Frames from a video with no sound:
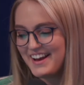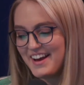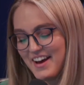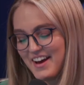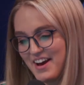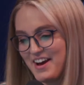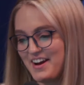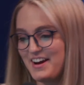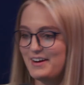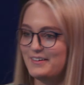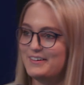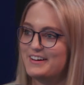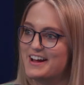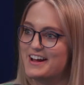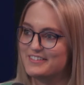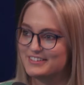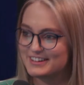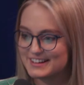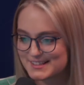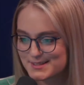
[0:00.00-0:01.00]
right,
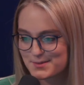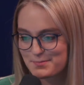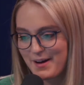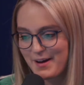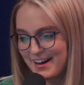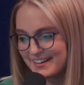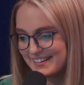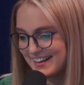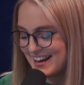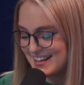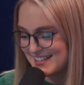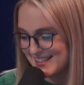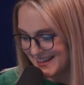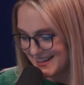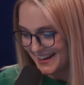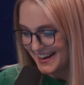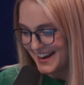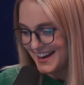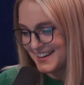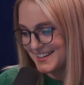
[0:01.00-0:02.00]
whatever. It is a podcast,
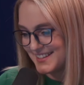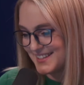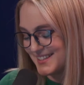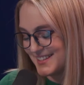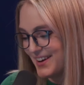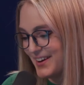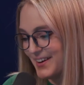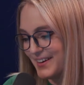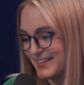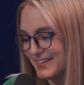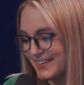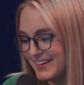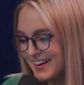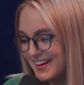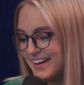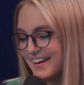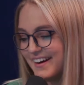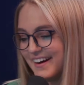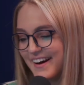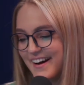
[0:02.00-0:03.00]
I guess. So,
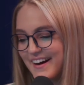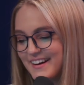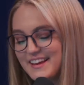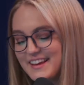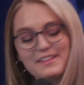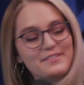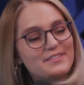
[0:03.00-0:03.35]
yeah, they